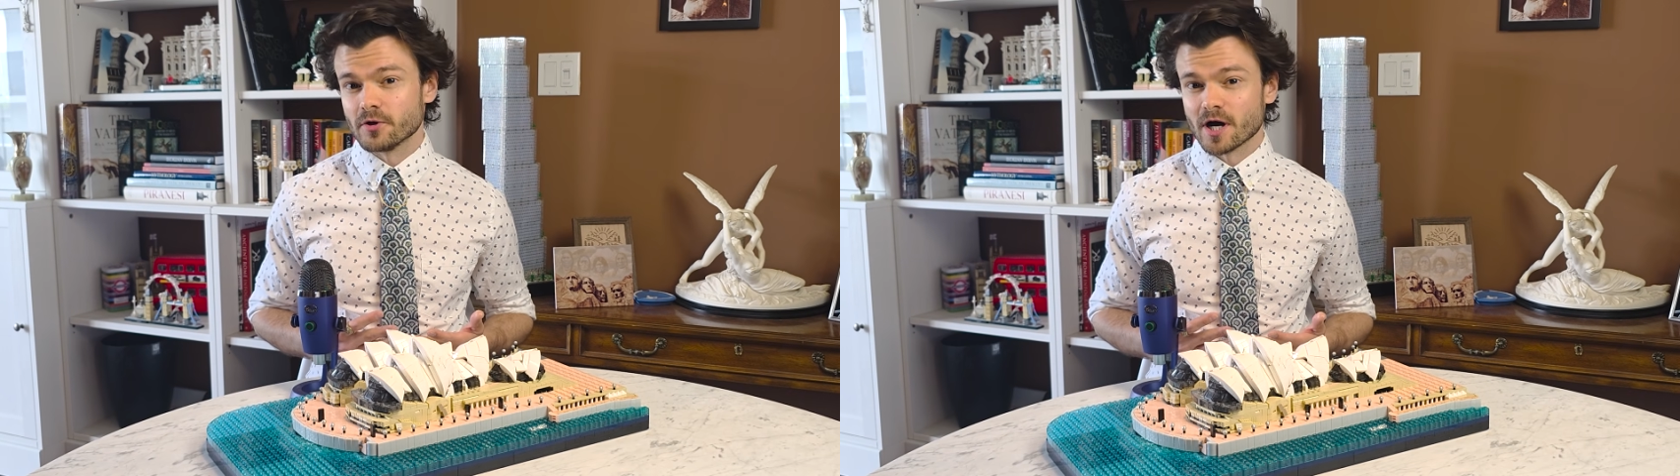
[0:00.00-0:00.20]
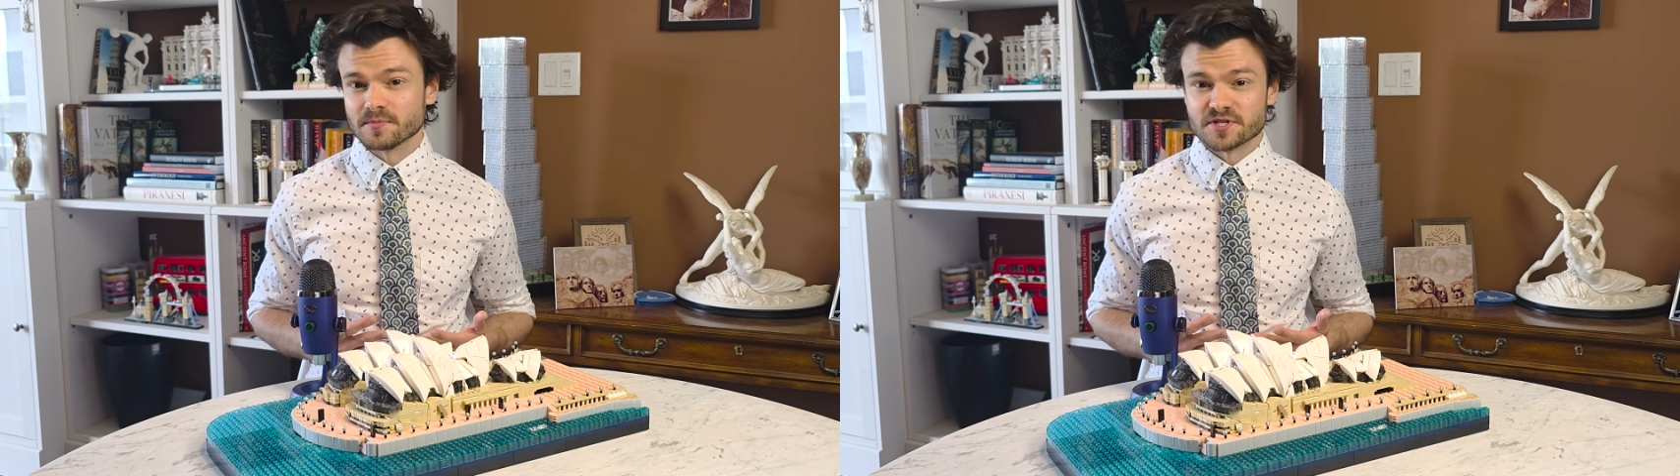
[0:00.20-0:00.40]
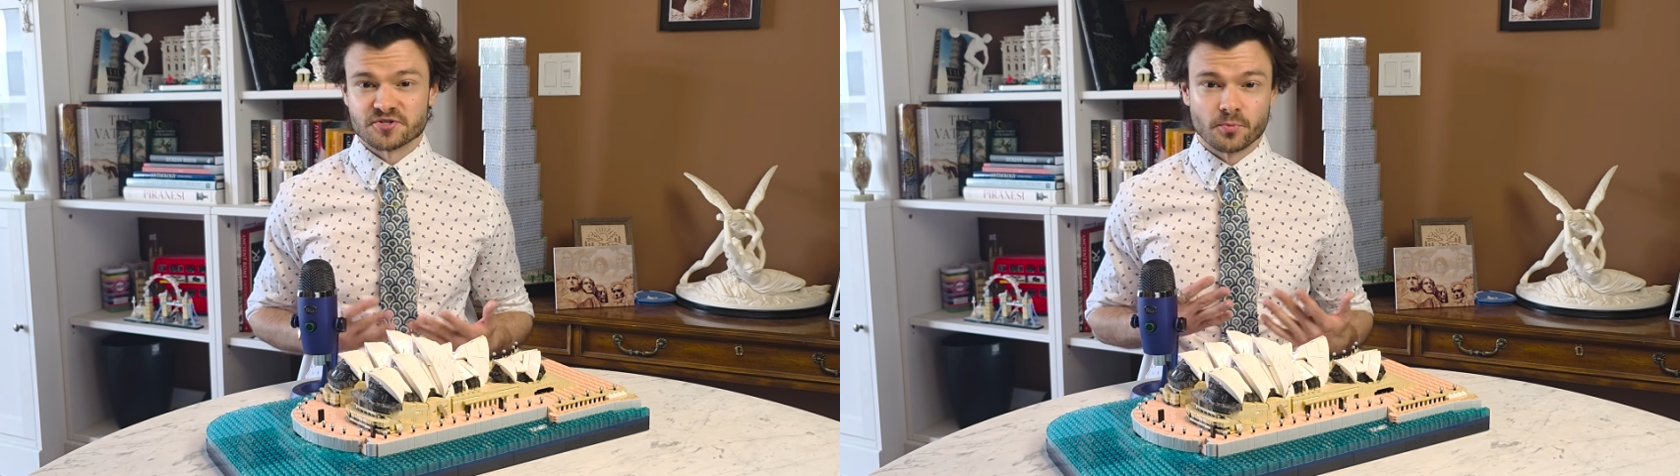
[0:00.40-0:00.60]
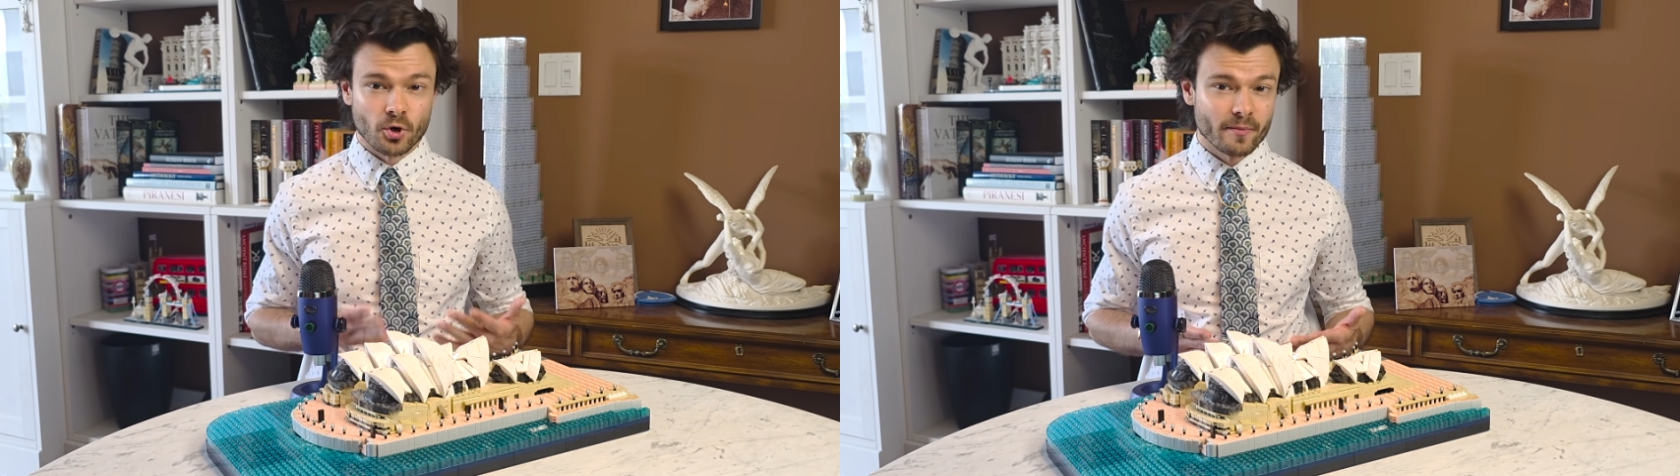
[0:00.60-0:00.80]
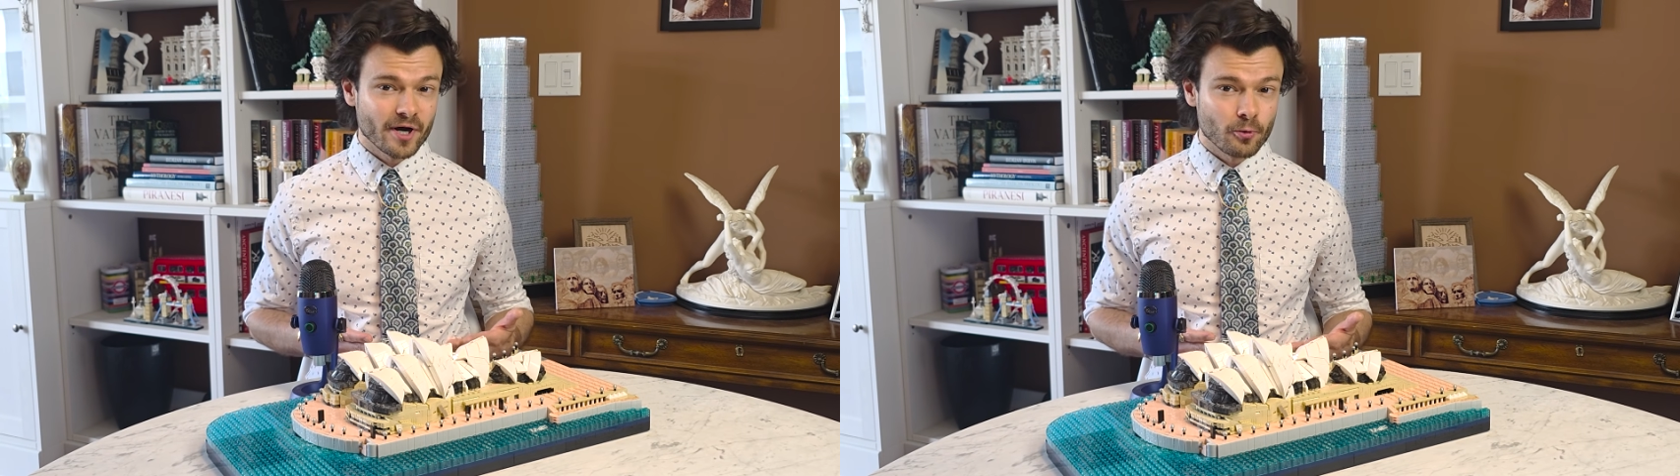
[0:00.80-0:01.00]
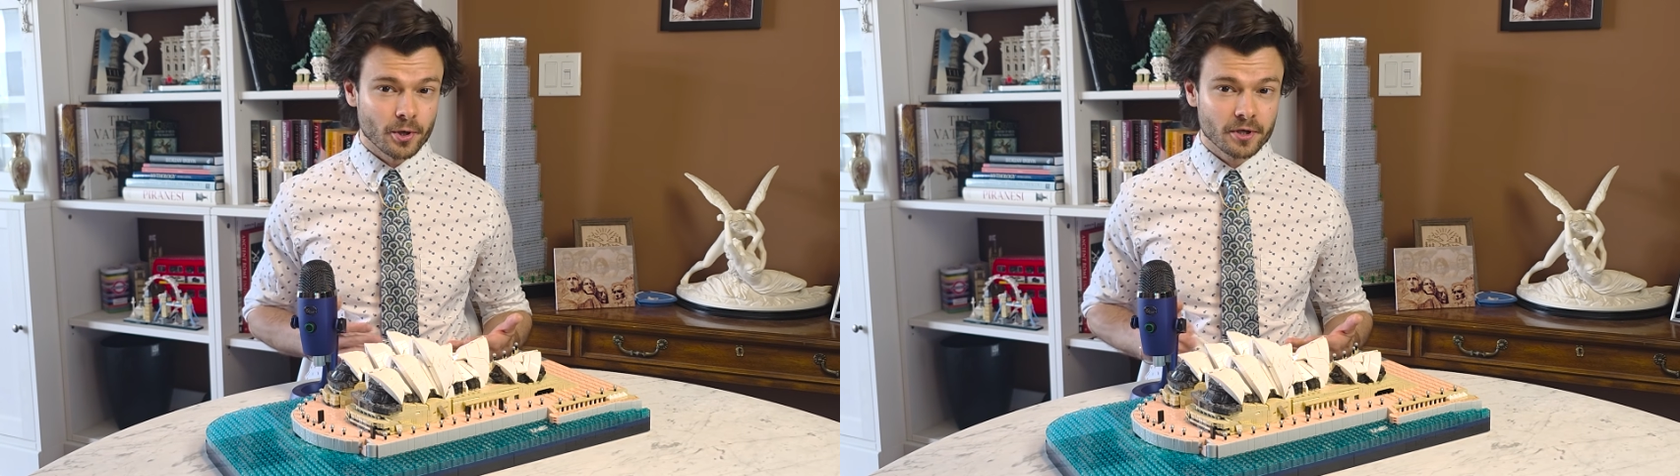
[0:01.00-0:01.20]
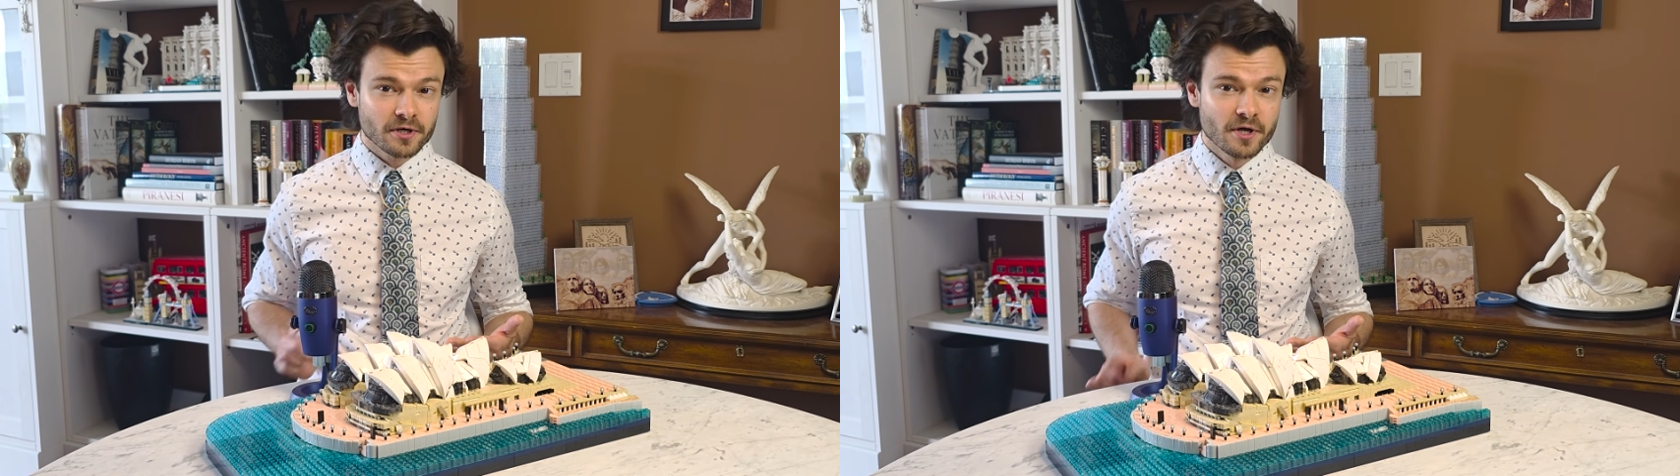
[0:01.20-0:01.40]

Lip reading: help to support my work.